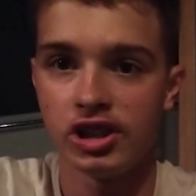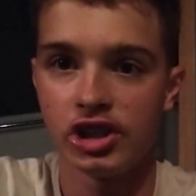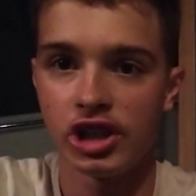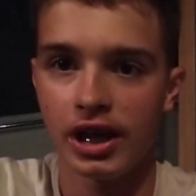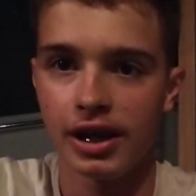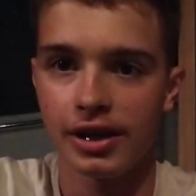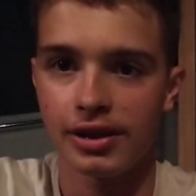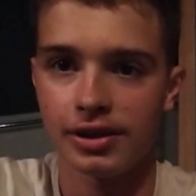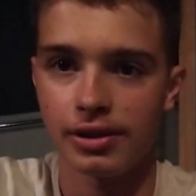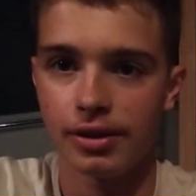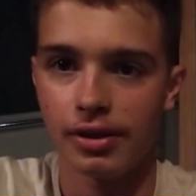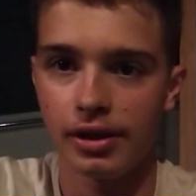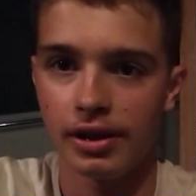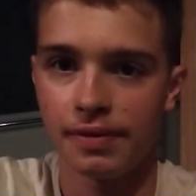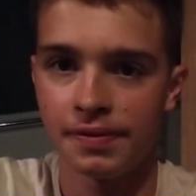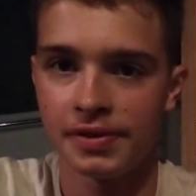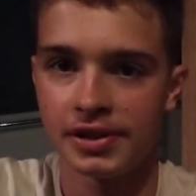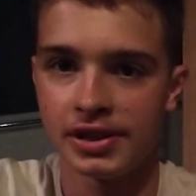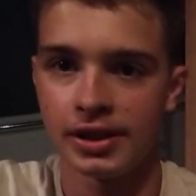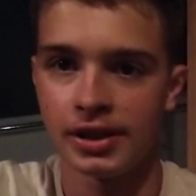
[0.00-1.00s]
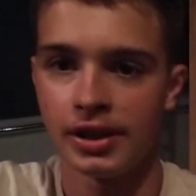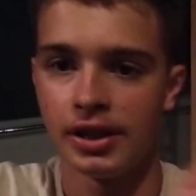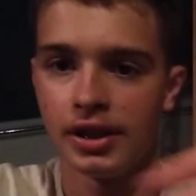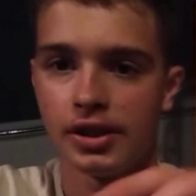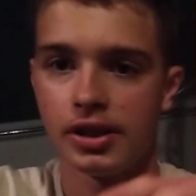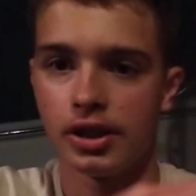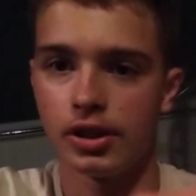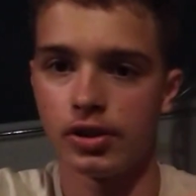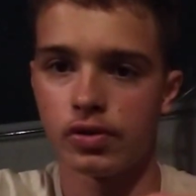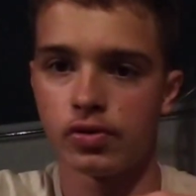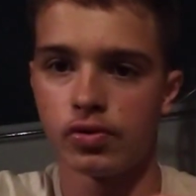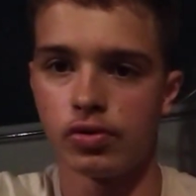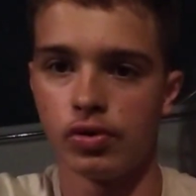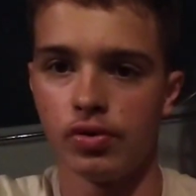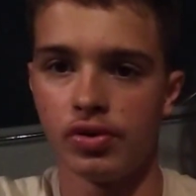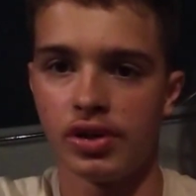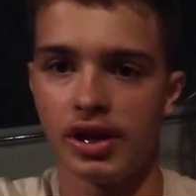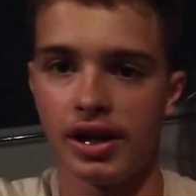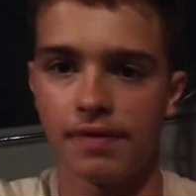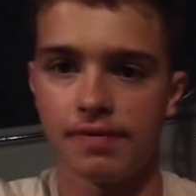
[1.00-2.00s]
jack lifts that the crew
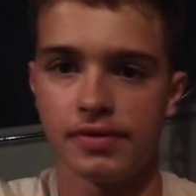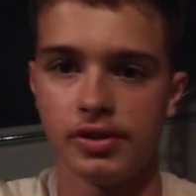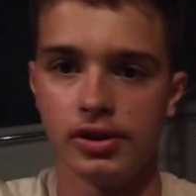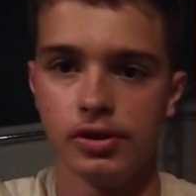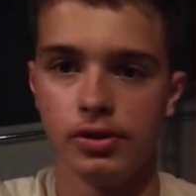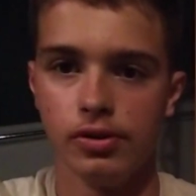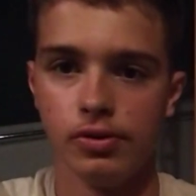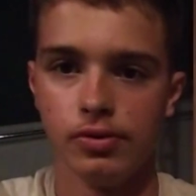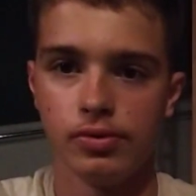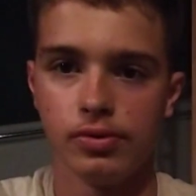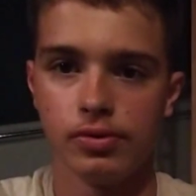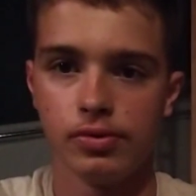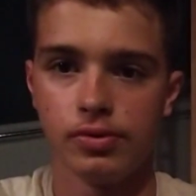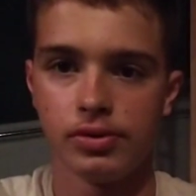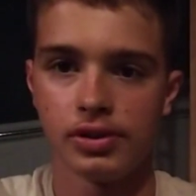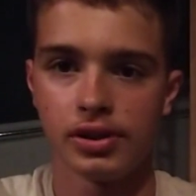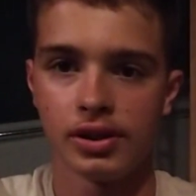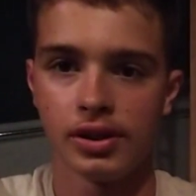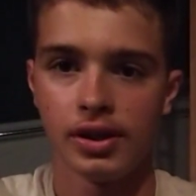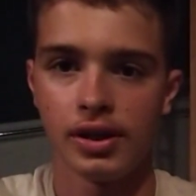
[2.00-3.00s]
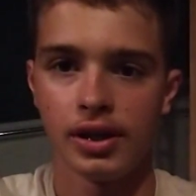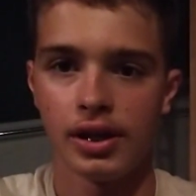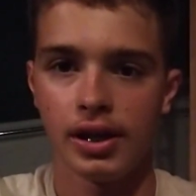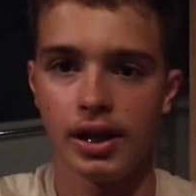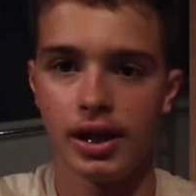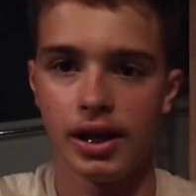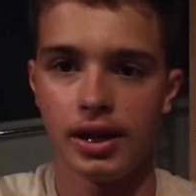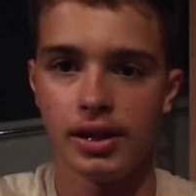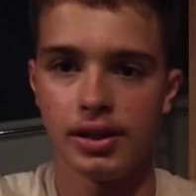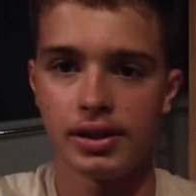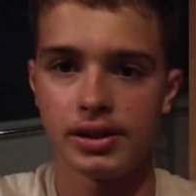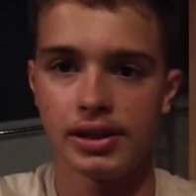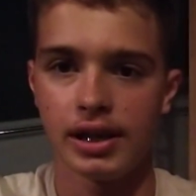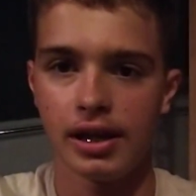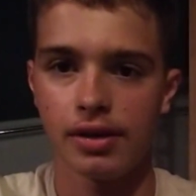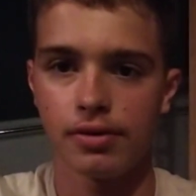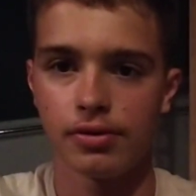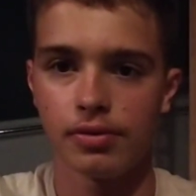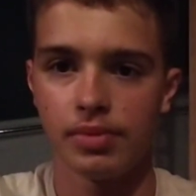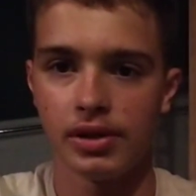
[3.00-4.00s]
would have to use, and the
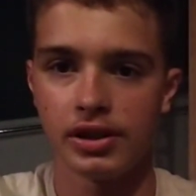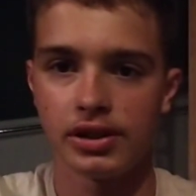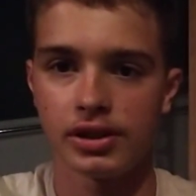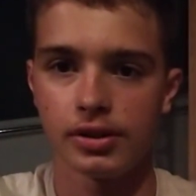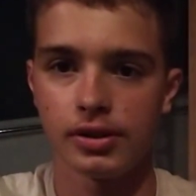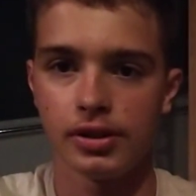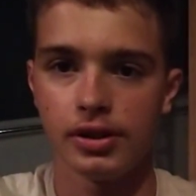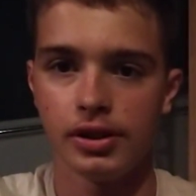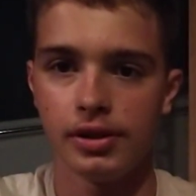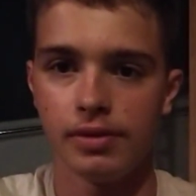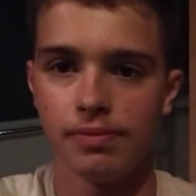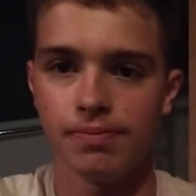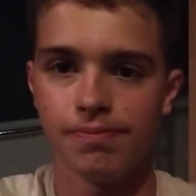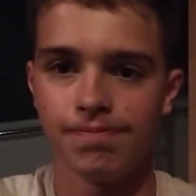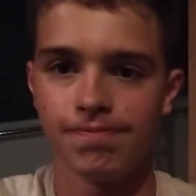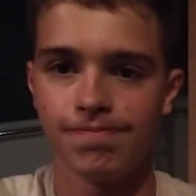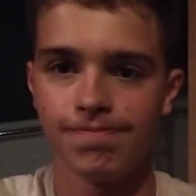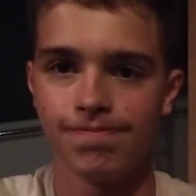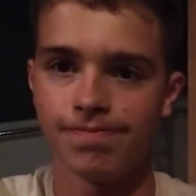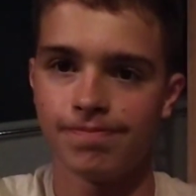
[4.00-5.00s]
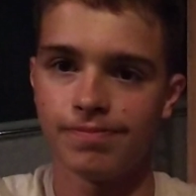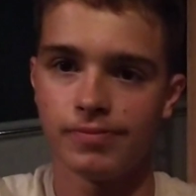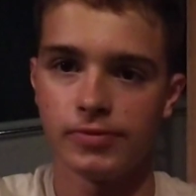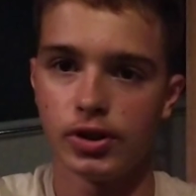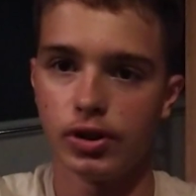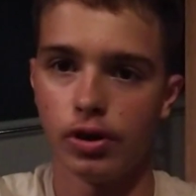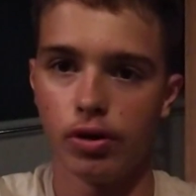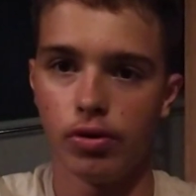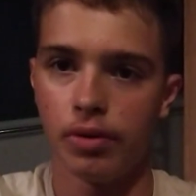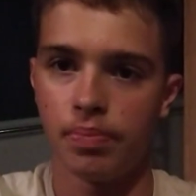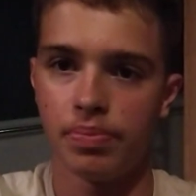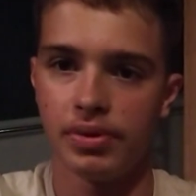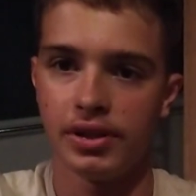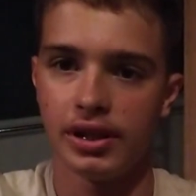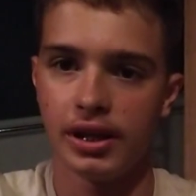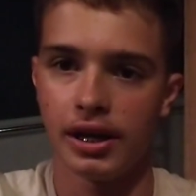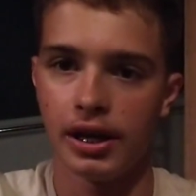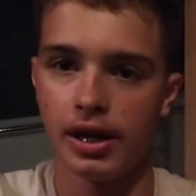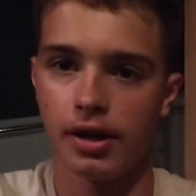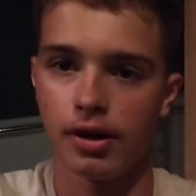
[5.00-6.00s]
tank would basically go up in
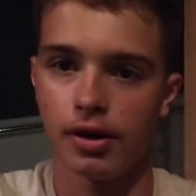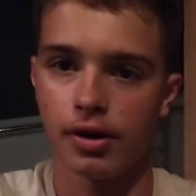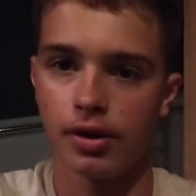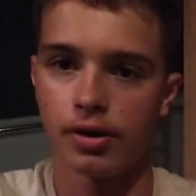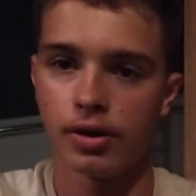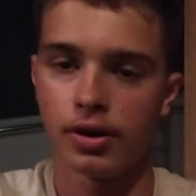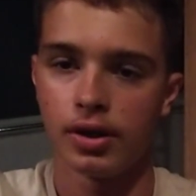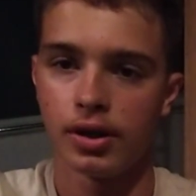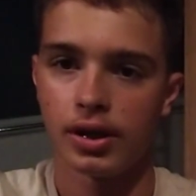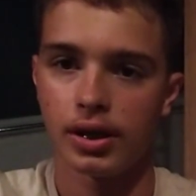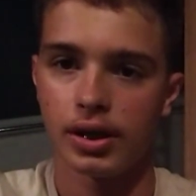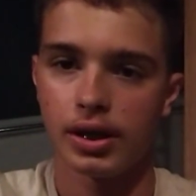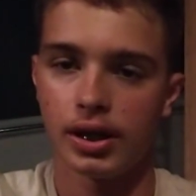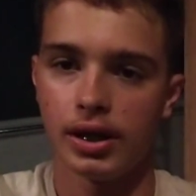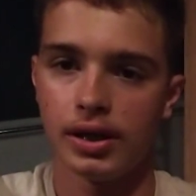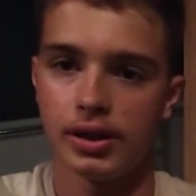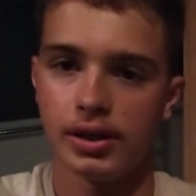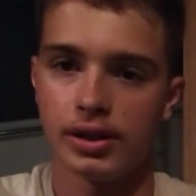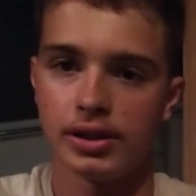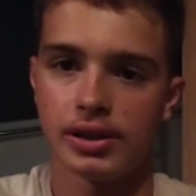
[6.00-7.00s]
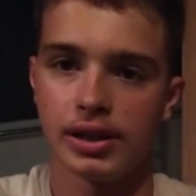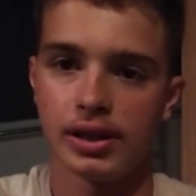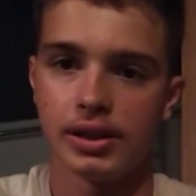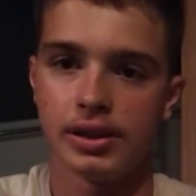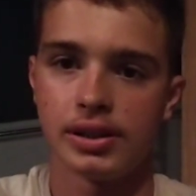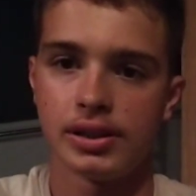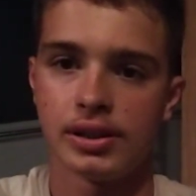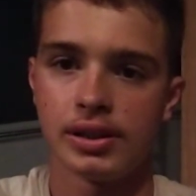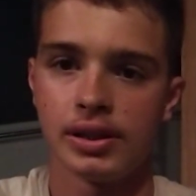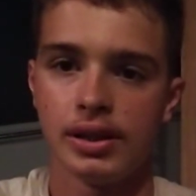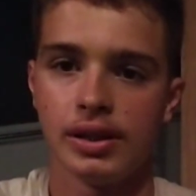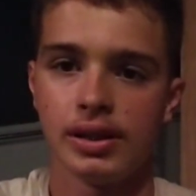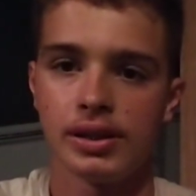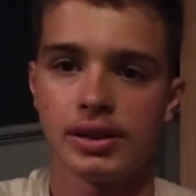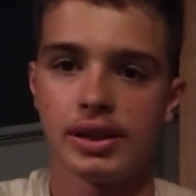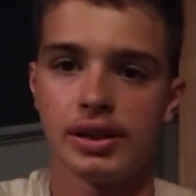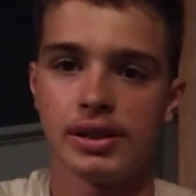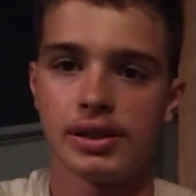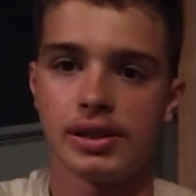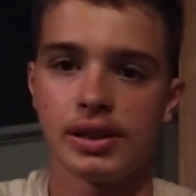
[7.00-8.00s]
the air, kinda, since
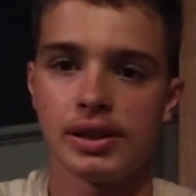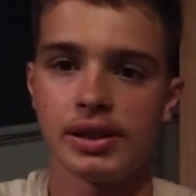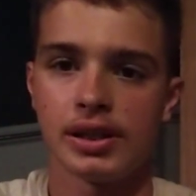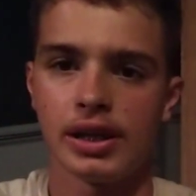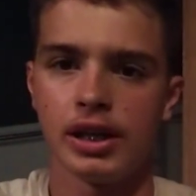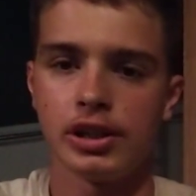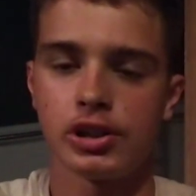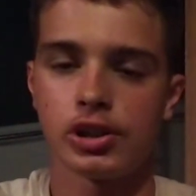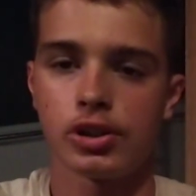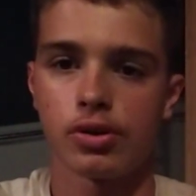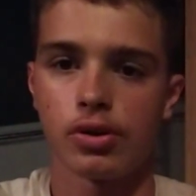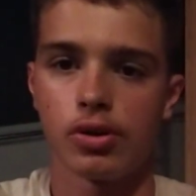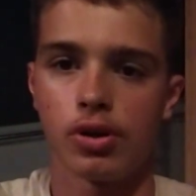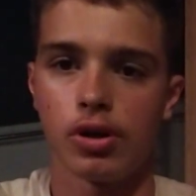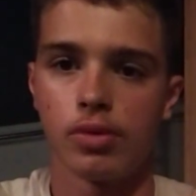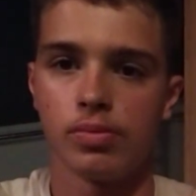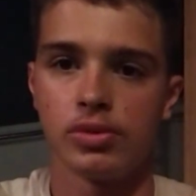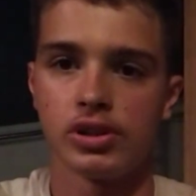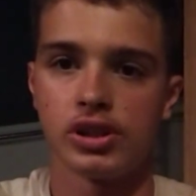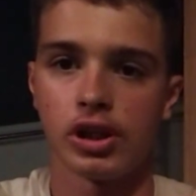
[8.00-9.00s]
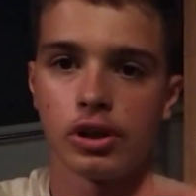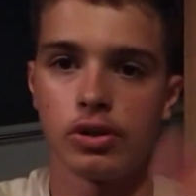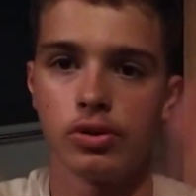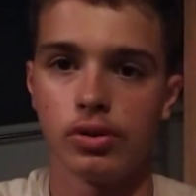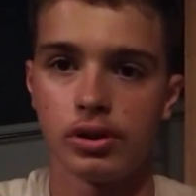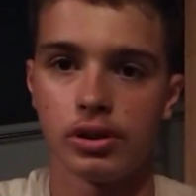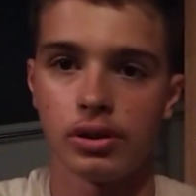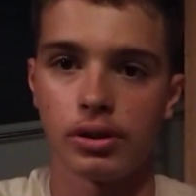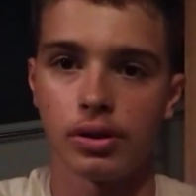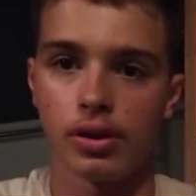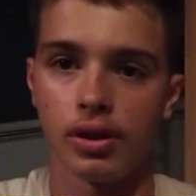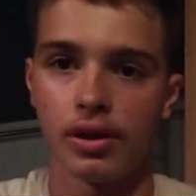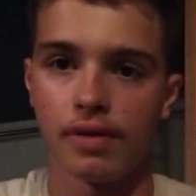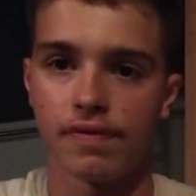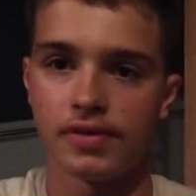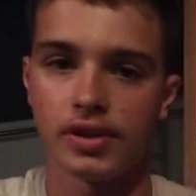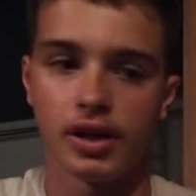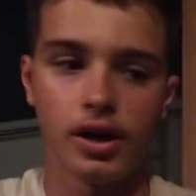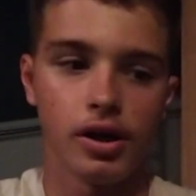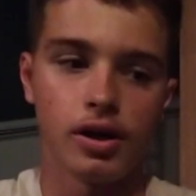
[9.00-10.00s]
the side skirt armors, they couldn't
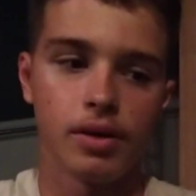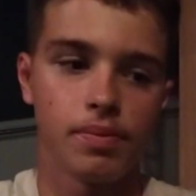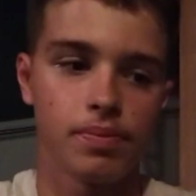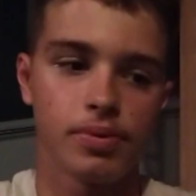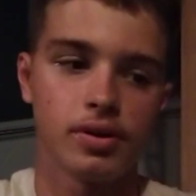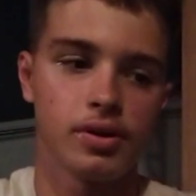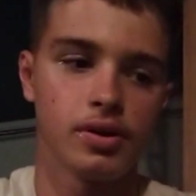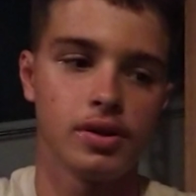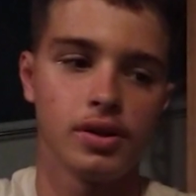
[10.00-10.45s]
lift up.